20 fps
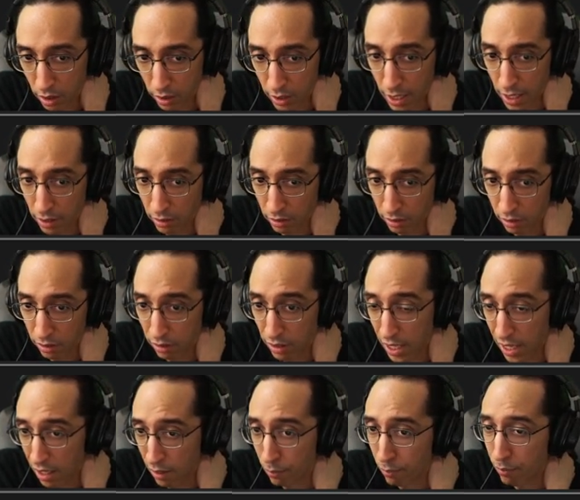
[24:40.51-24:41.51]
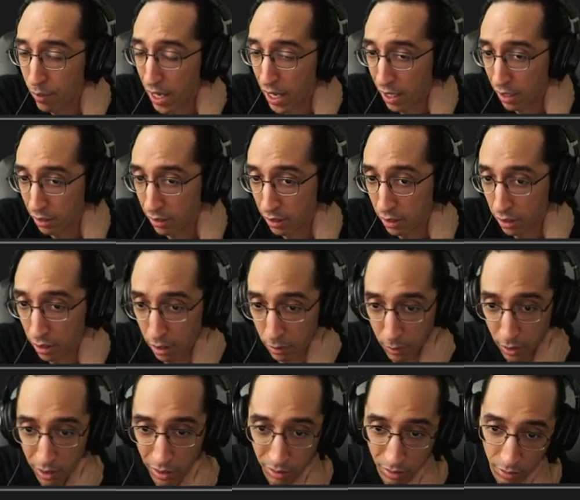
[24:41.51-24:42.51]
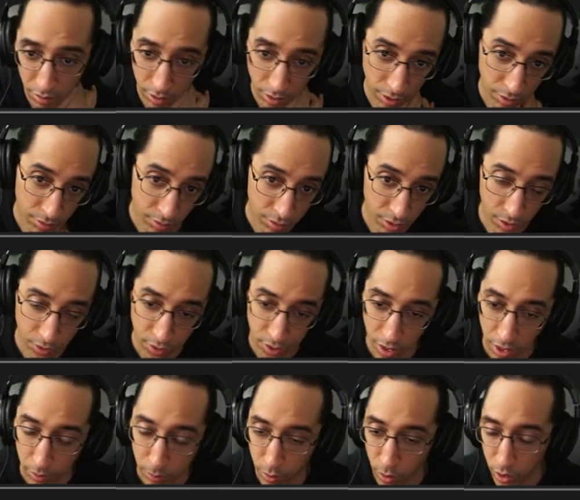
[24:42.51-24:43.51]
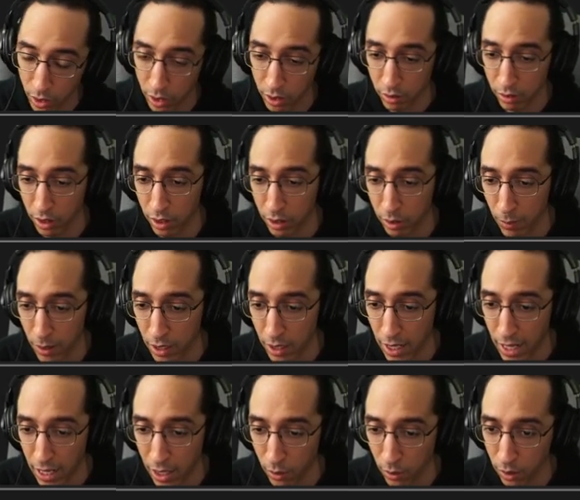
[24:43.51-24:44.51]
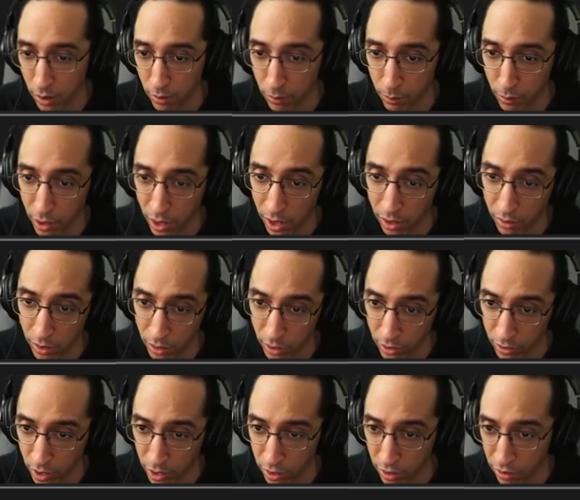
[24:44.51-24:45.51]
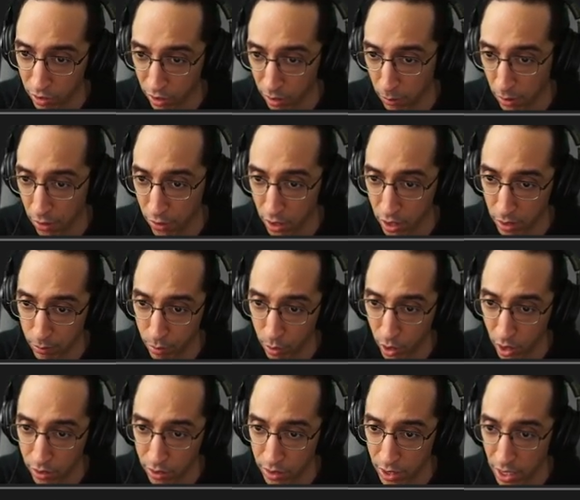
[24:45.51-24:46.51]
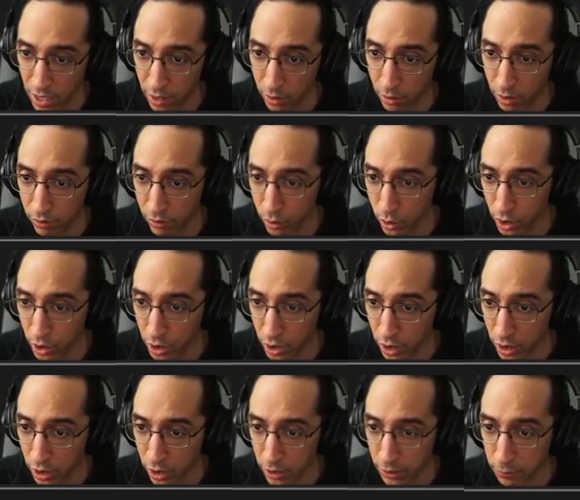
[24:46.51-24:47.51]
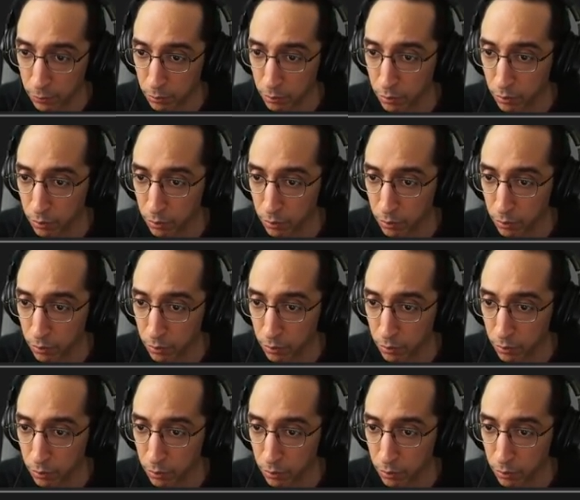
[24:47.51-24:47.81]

That's not a bad... I mean, it's still 30 points. Like, no matter how he plays, it looks like he's going to be 30 points down, unfortunately.